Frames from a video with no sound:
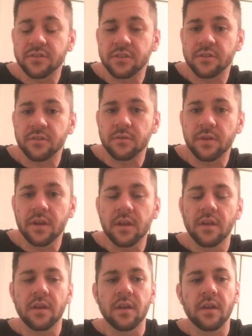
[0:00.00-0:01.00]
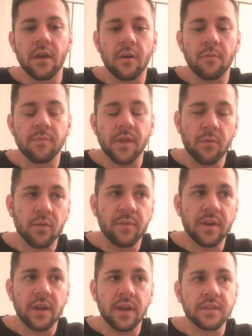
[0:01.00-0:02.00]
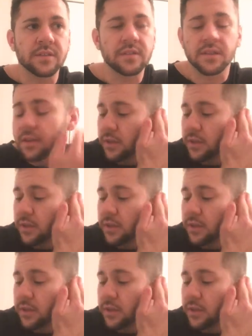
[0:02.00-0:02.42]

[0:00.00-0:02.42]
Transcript: too. That would be nice.